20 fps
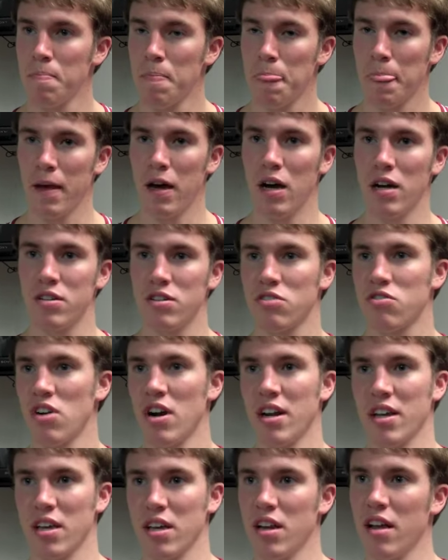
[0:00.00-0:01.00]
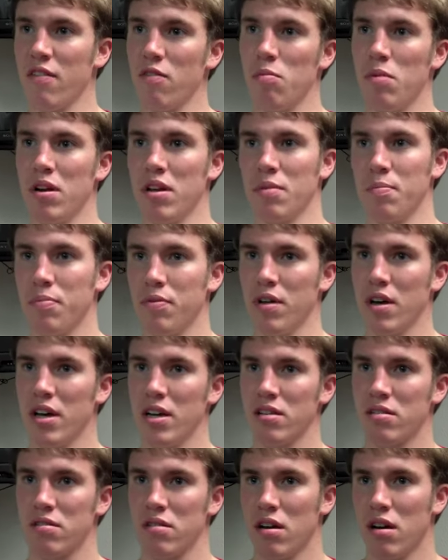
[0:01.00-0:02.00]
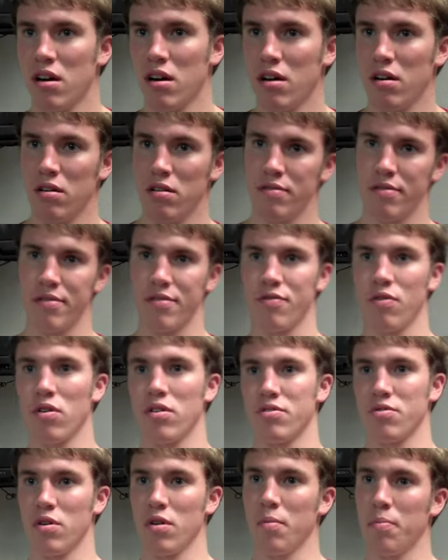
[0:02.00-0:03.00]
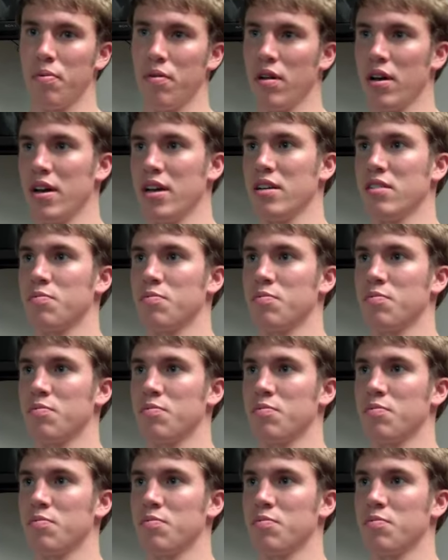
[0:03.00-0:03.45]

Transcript: Just trying to get everybody in place as far as running plays,